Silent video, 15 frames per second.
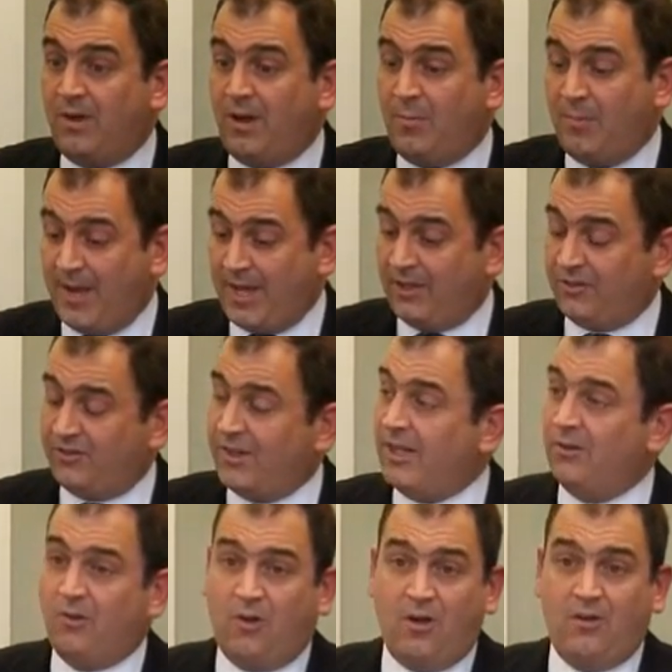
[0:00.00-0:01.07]
obeying a
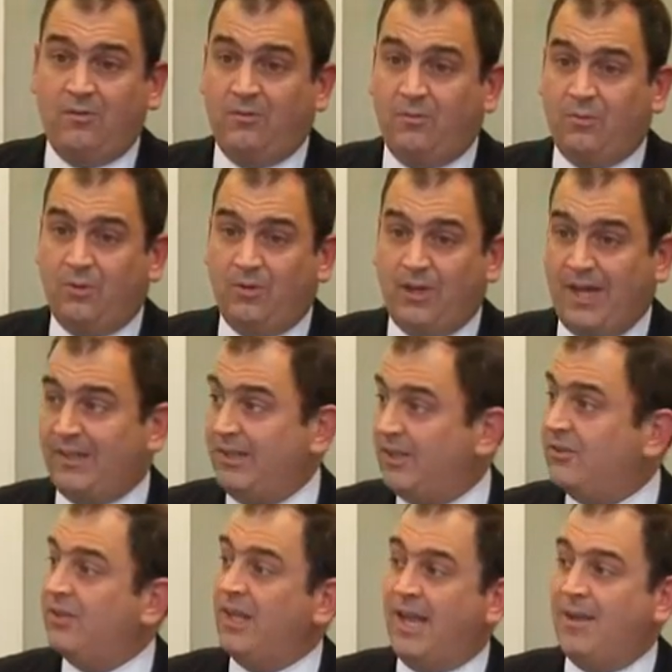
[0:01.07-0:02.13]
state law will not
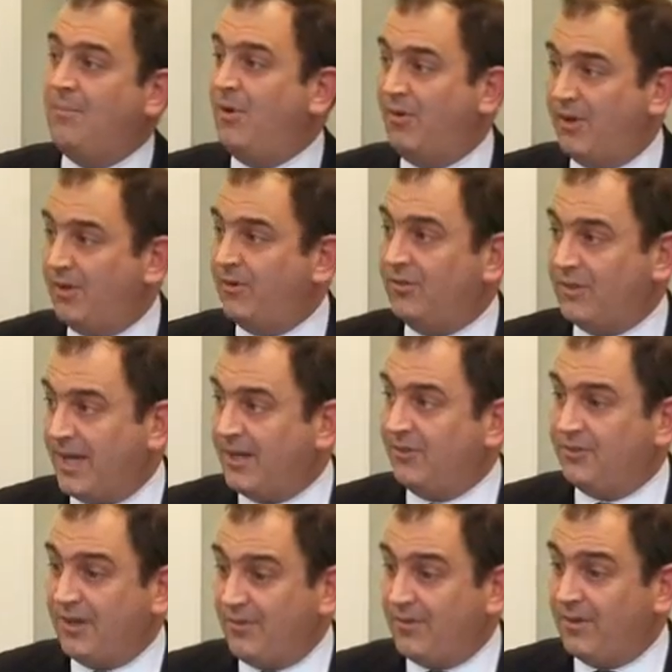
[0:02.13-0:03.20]
lead to liability under
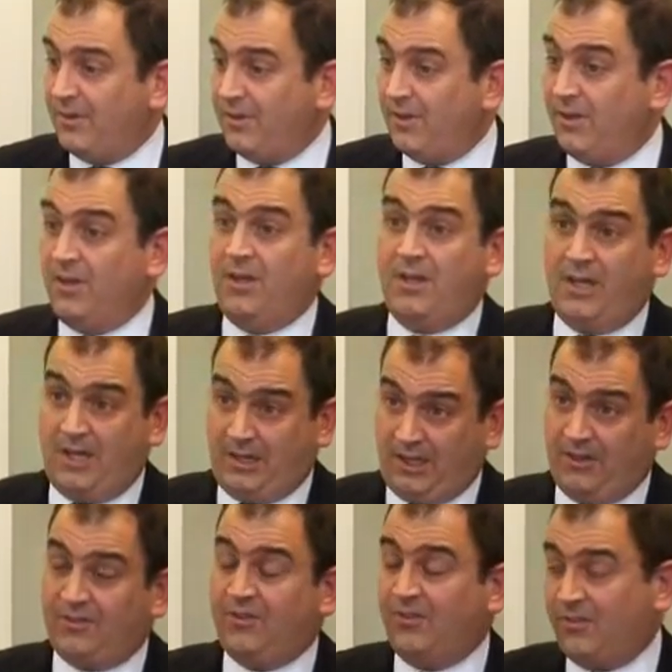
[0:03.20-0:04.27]
Title VII
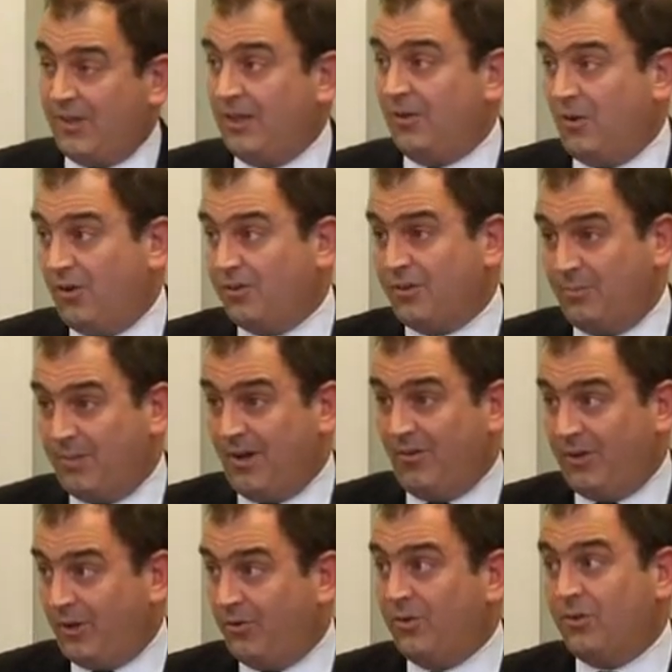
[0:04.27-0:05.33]
unless the state law is
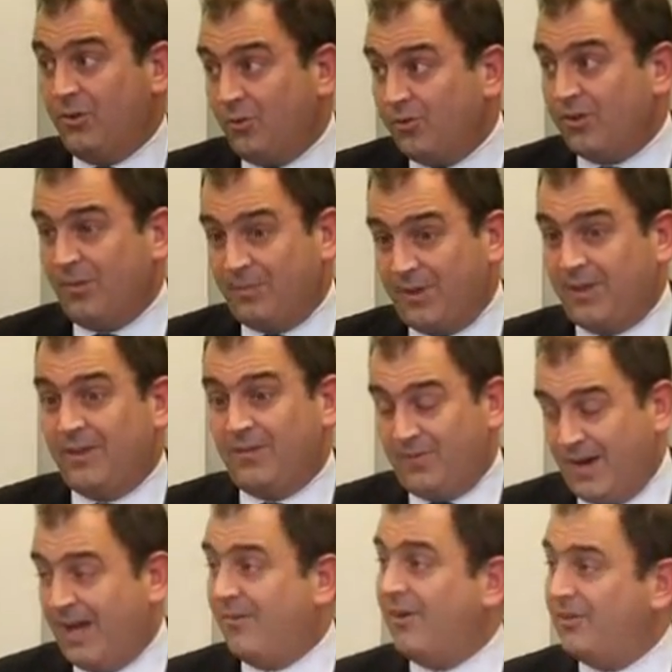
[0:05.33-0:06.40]
compelling you to do something that
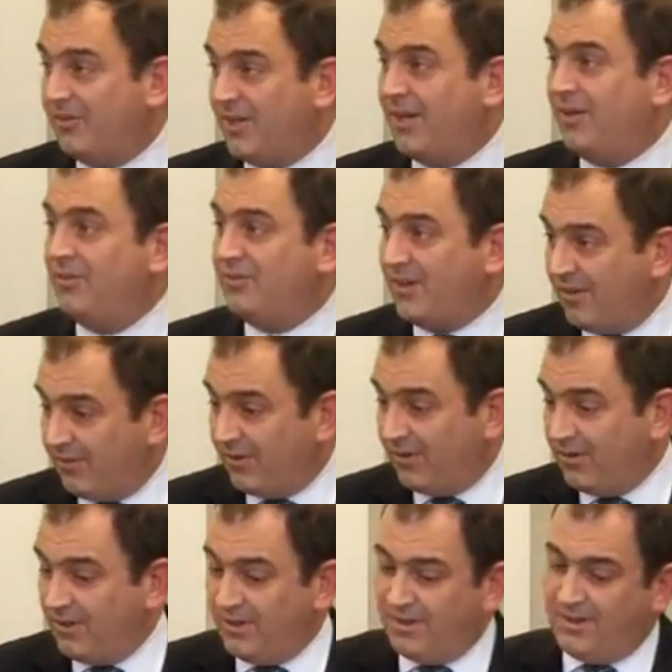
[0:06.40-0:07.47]
violates Title VII.
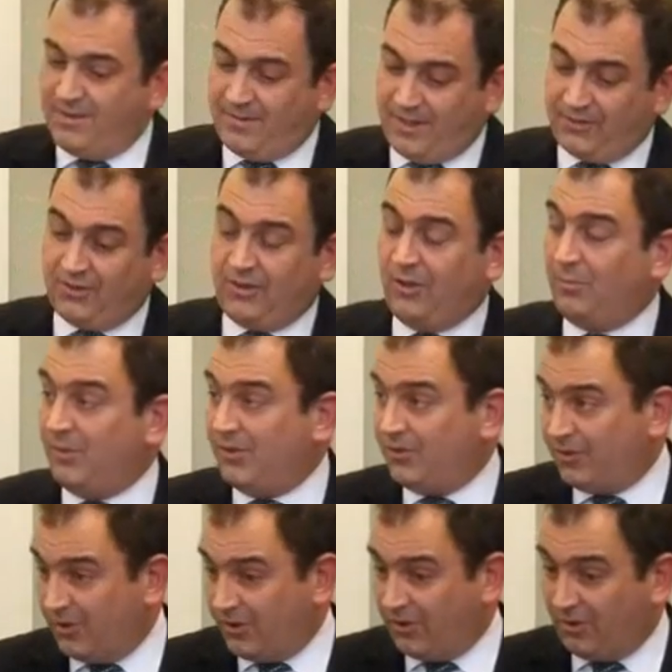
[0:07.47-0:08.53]
That's a little bit
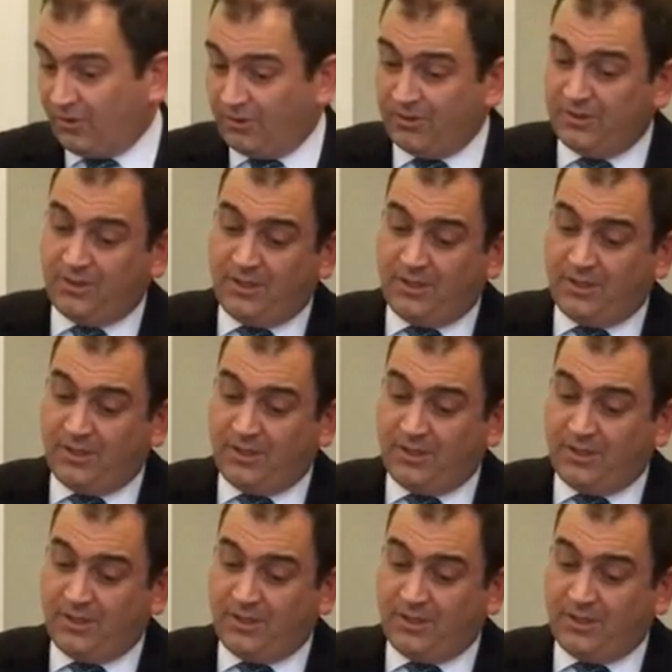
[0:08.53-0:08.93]
circular,